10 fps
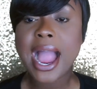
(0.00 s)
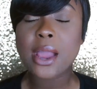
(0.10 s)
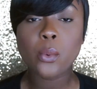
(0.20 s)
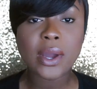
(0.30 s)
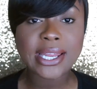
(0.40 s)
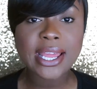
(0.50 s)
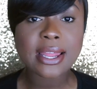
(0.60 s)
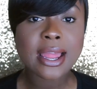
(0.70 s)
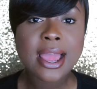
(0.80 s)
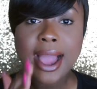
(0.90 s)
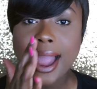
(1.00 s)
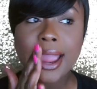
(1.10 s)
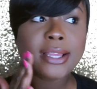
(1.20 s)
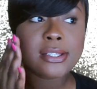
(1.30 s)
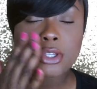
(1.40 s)
I wet it,
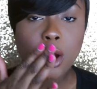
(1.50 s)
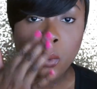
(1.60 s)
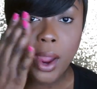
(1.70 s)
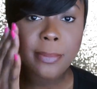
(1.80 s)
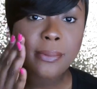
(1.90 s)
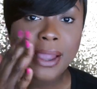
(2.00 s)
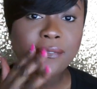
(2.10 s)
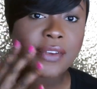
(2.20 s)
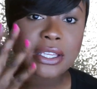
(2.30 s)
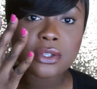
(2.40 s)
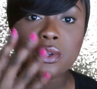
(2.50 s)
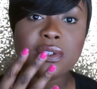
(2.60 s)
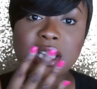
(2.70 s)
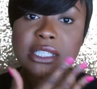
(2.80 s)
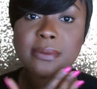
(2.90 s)
I start wiping my face, you know,
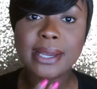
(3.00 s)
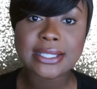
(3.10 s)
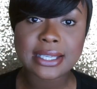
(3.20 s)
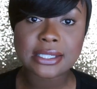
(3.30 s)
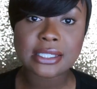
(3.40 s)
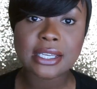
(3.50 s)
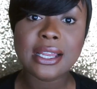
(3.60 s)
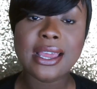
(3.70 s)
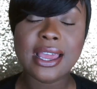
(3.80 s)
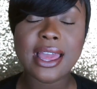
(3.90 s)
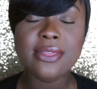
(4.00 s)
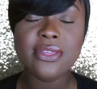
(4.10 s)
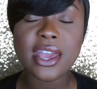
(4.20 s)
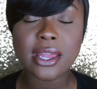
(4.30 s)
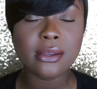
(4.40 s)
section by section,
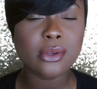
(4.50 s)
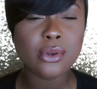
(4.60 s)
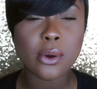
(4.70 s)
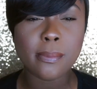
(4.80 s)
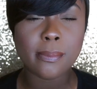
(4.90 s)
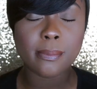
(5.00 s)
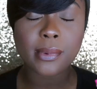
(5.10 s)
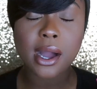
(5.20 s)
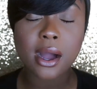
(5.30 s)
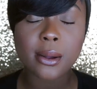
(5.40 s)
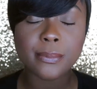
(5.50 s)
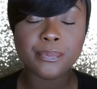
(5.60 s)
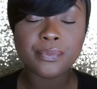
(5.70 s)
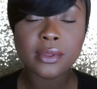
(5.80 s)
and then, you know, um,